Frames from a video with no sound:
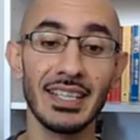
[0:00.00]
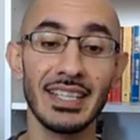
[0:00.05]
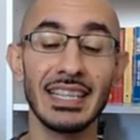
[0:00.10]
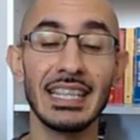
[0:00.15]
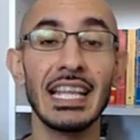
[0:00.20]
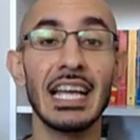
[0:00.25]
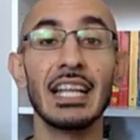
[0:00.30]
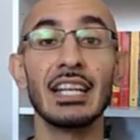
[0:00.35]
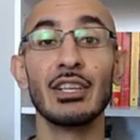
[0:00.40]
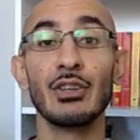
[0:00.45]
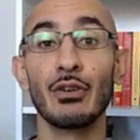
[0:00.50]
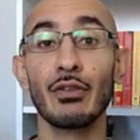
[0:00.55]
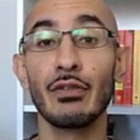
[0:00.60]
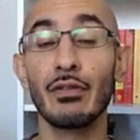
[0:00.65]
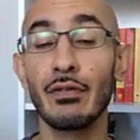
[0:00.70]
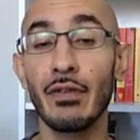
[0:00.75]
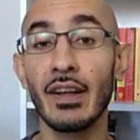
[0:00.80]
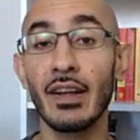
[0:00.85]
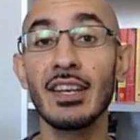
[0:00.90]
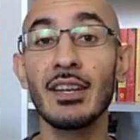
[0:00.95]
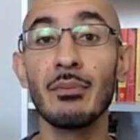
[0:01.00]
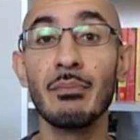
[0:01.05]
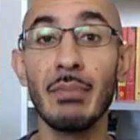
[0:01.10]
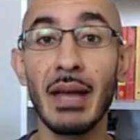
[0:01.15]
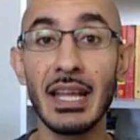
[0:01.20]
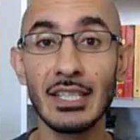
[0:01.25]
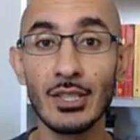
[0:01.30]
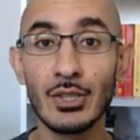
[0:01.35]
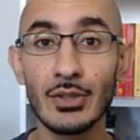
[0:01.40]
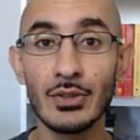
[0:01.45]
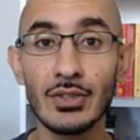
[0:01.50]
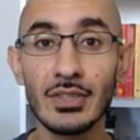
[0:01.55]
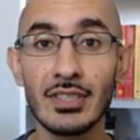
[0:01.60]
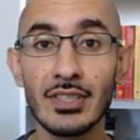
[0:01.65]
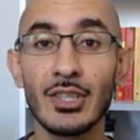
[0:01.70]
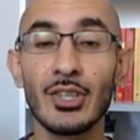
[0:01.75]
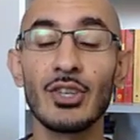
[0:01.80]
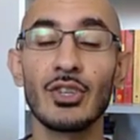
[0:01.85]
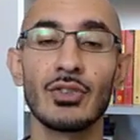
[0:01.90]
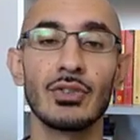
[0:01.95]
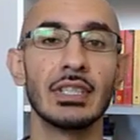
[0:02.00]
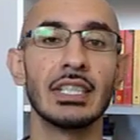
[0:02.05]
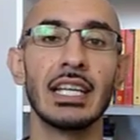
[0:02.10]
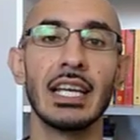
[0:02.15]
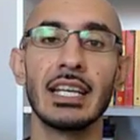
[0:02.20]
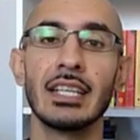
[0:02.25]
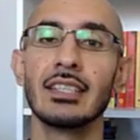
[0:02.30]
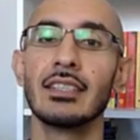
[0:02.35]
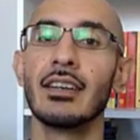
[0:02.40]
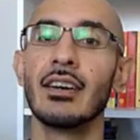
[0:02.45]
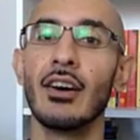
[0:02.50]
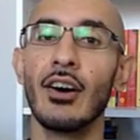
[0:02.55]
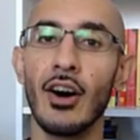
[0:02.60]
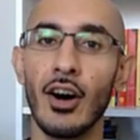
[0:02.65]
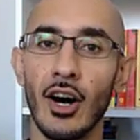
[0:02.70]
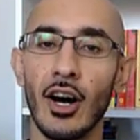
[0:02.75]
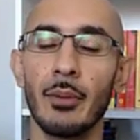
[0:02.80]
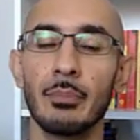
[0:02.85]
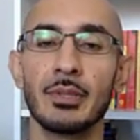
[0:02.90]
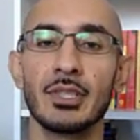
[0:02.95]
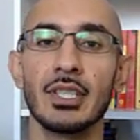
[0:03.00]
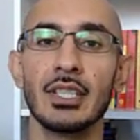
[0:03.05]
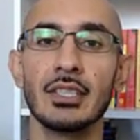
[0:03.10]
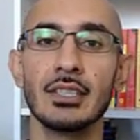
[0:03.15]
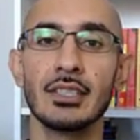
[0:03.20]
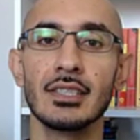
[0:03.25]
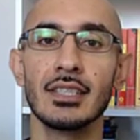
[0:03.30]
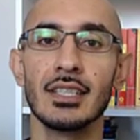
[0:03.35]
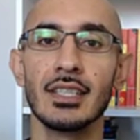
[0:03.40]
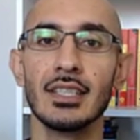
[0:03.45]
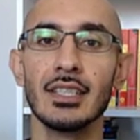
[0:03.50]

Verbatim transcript: that your fundamentals create options.